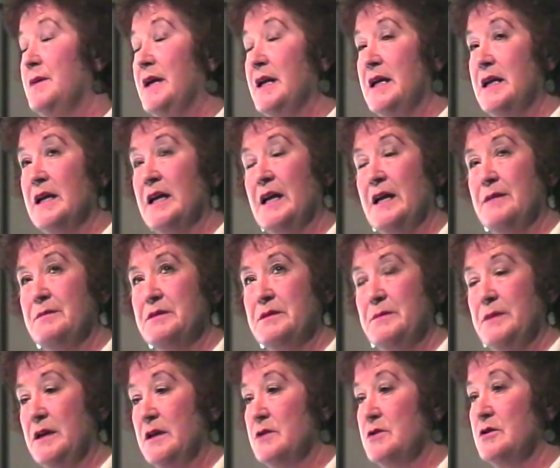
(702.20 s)
being came to
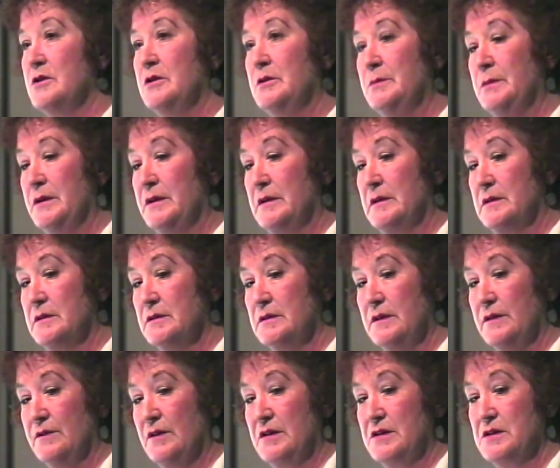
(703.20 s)
me and told me that
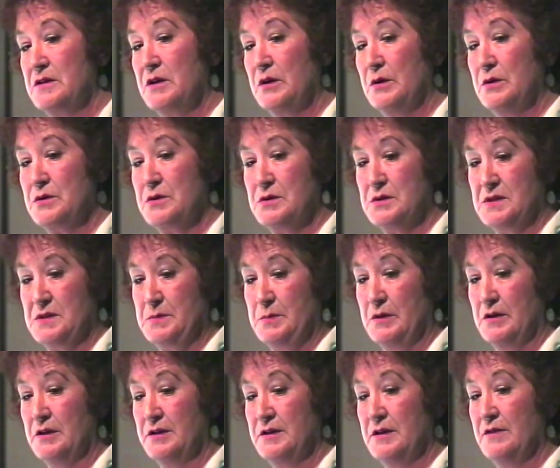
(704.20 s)
if I did go into
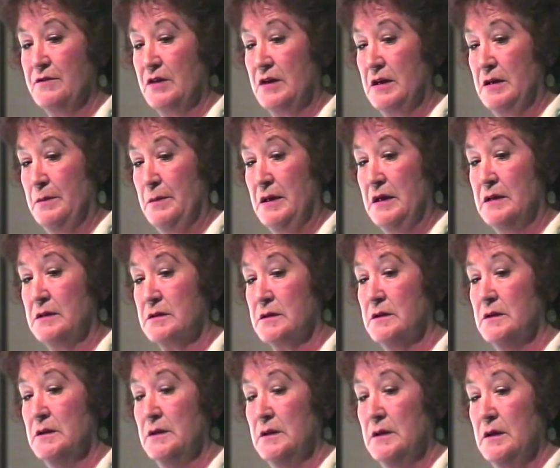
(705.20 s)
hospital I'd never come out,
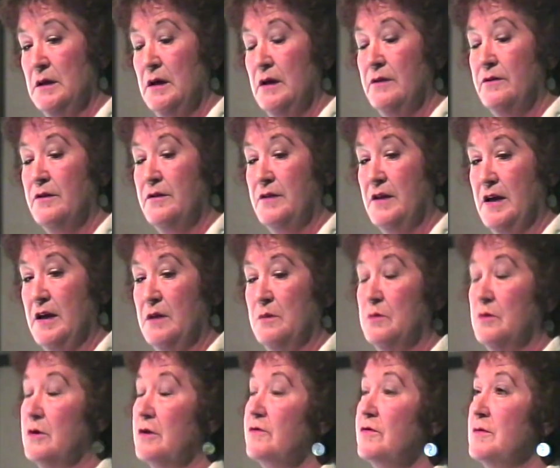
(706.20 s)
that they
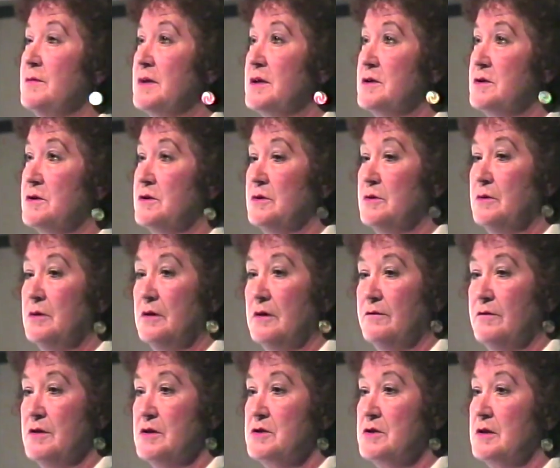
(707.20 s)
had work for me to do and
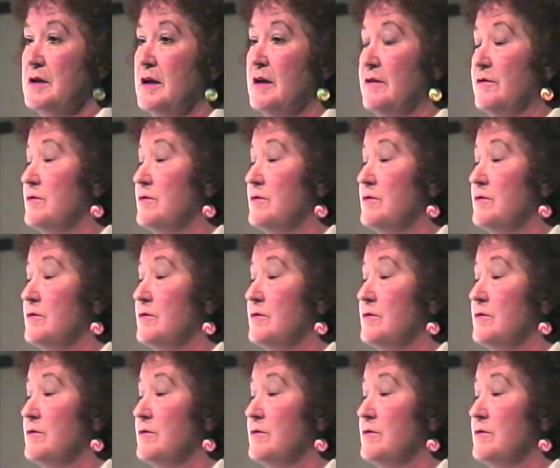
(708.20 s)
I'd eventually